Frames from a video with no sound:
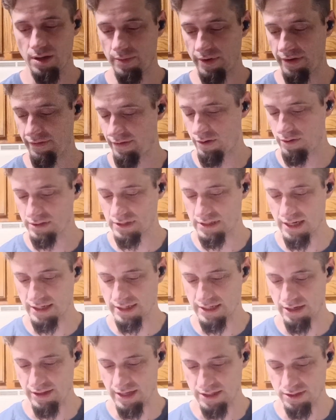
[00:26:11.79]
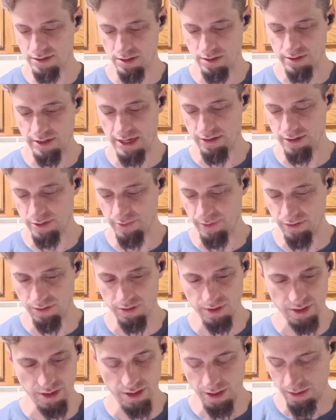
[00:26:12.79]
I've always liked how that's turned out. It's been
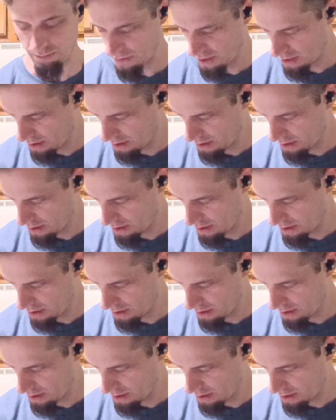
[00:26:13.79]
really good.